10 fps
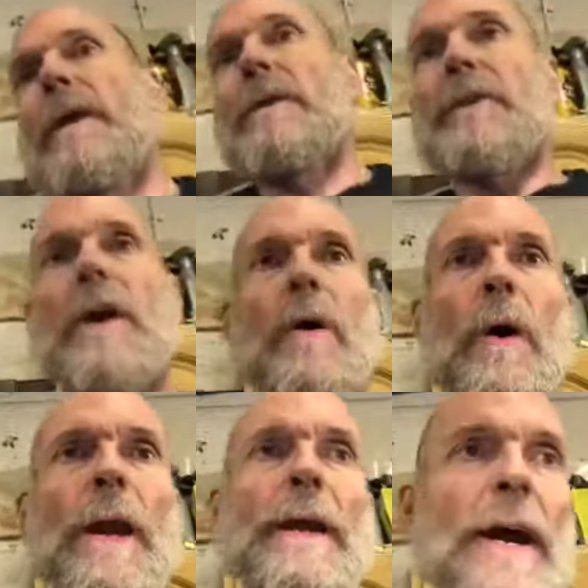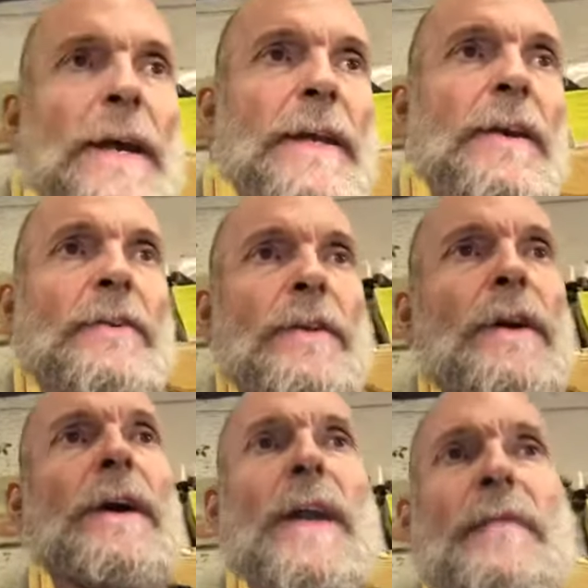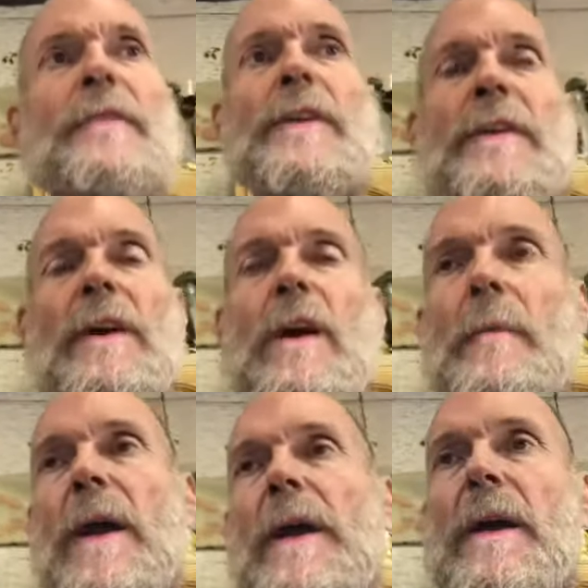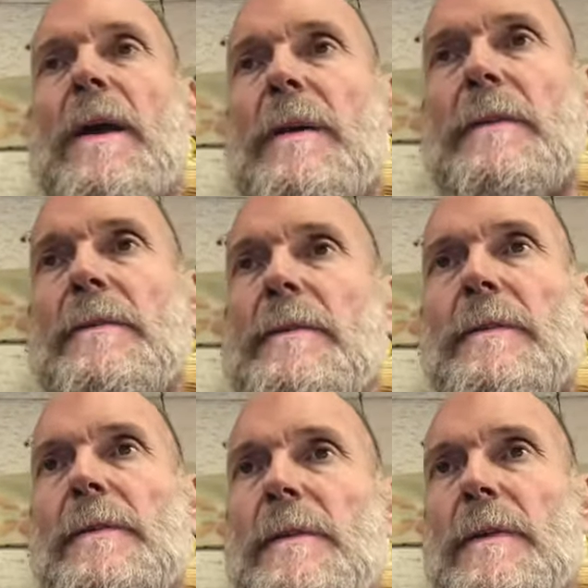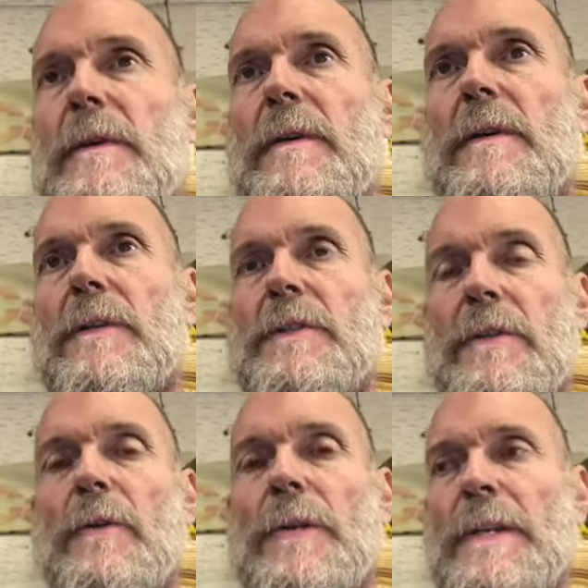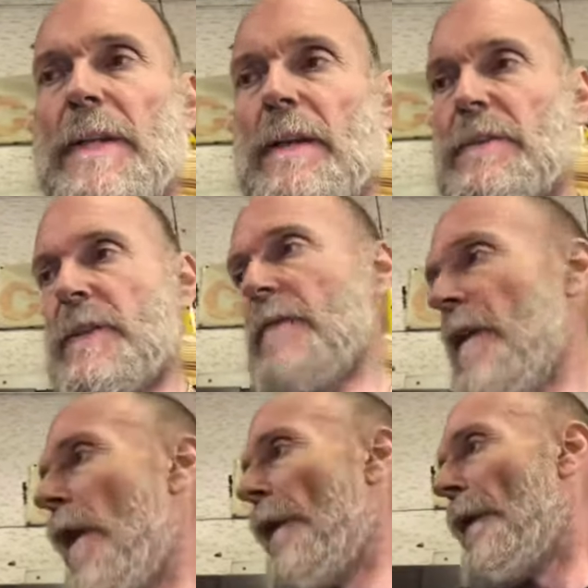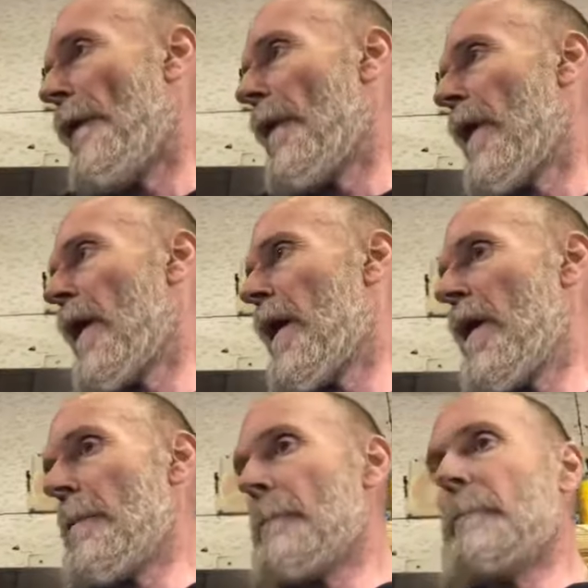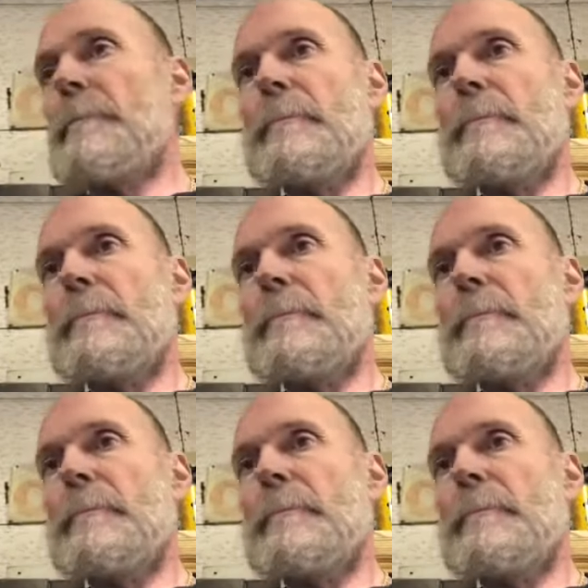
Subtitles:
So when I got here tonight, after I did all my snow detail stuff, I'm